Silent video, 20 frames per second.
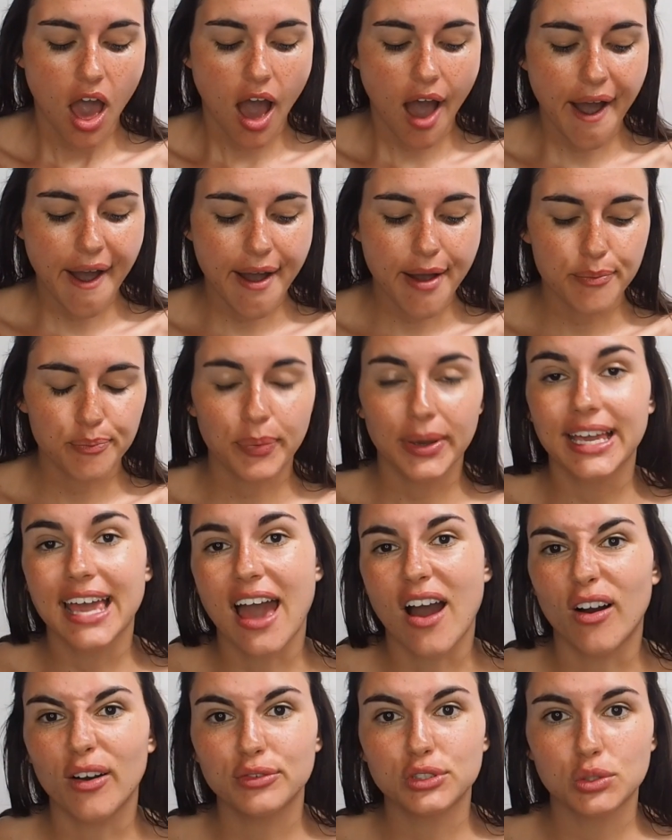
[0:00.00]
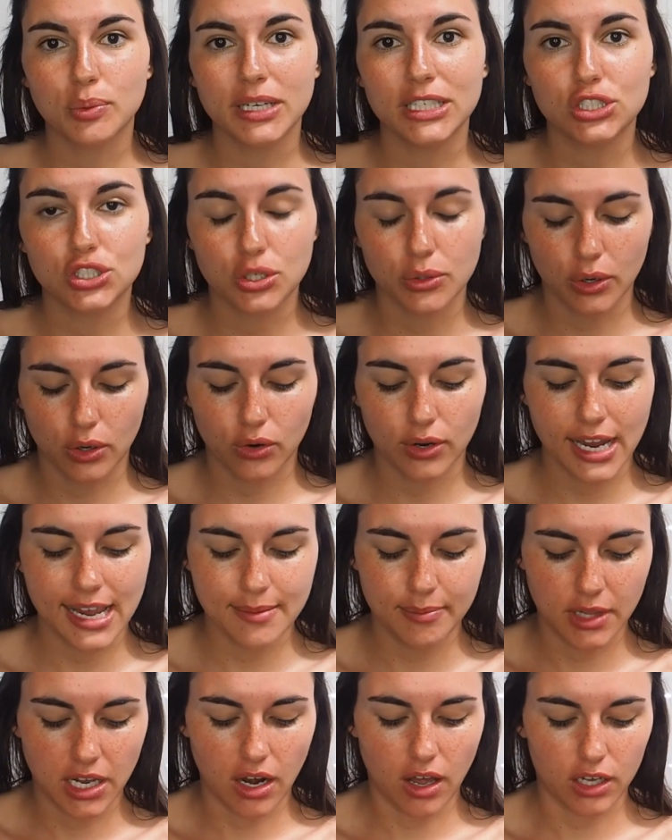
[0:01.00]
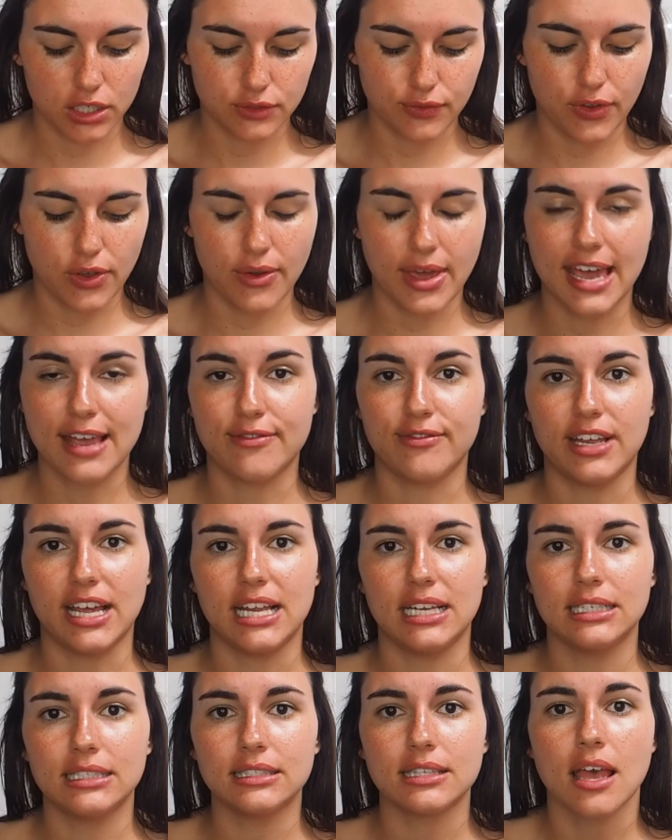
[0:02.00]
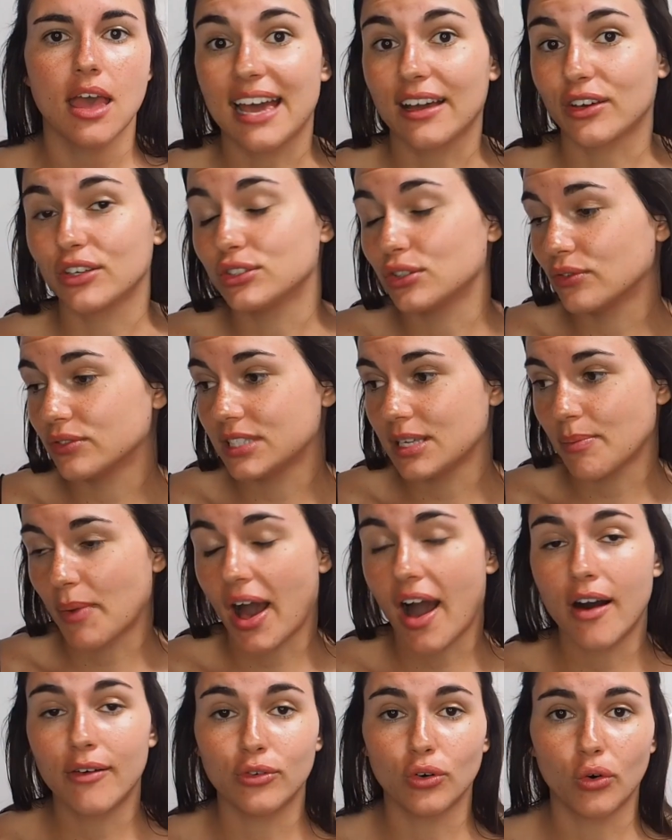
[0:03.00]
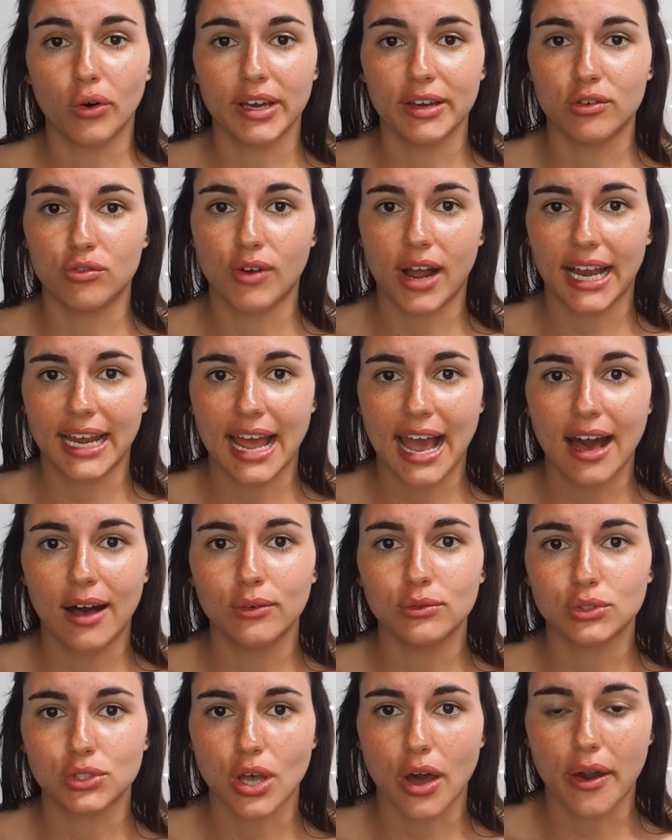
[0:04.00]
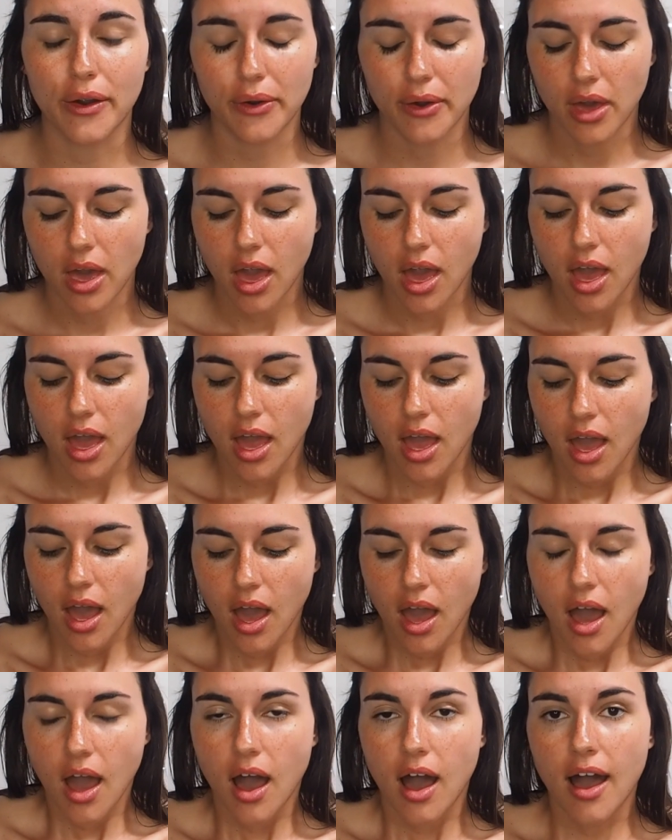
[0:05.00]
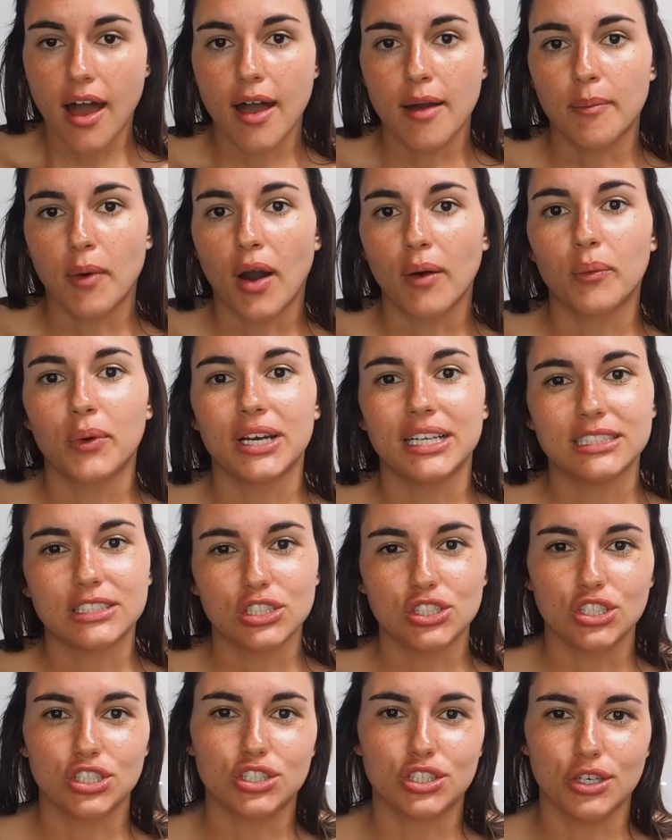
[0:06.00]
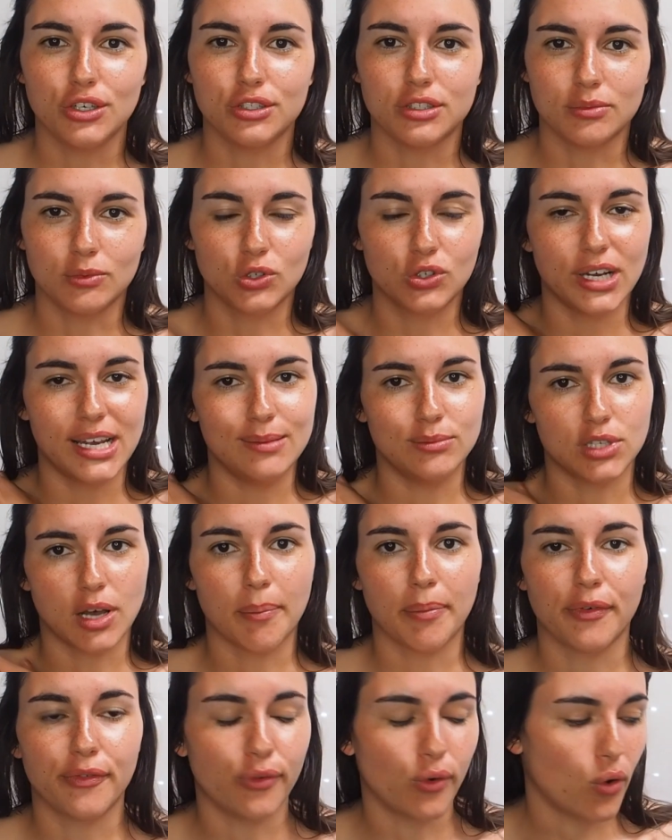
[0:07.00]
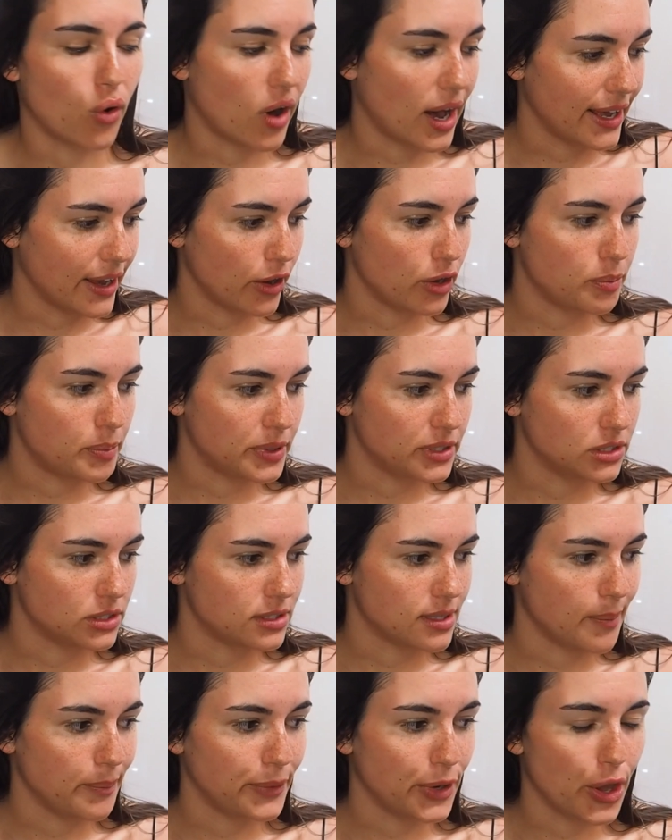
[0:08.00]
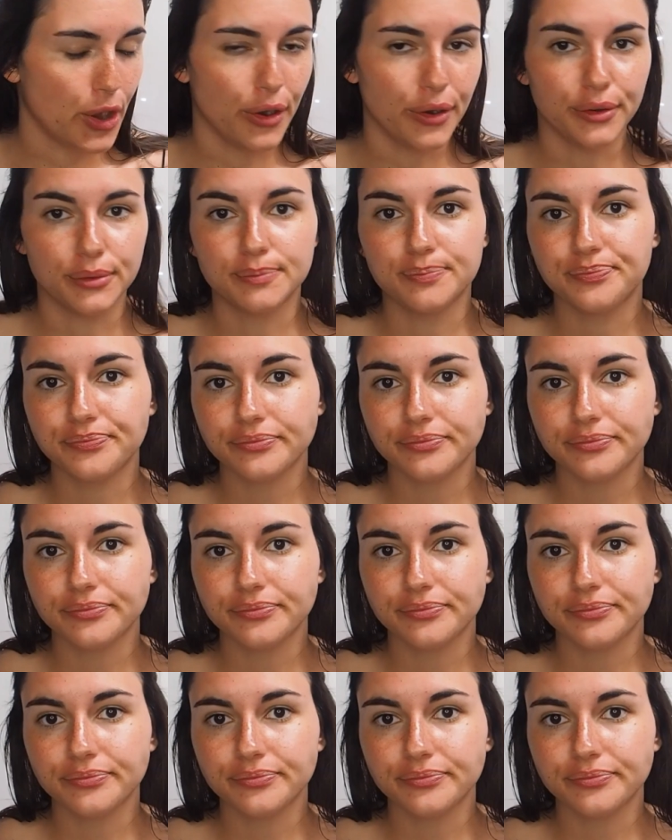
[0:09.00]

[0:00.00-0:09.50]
But yeah, I've switched to a cream the last few evenings because obviously my other oil ran out, so I wanted to just use some creams up before I open some new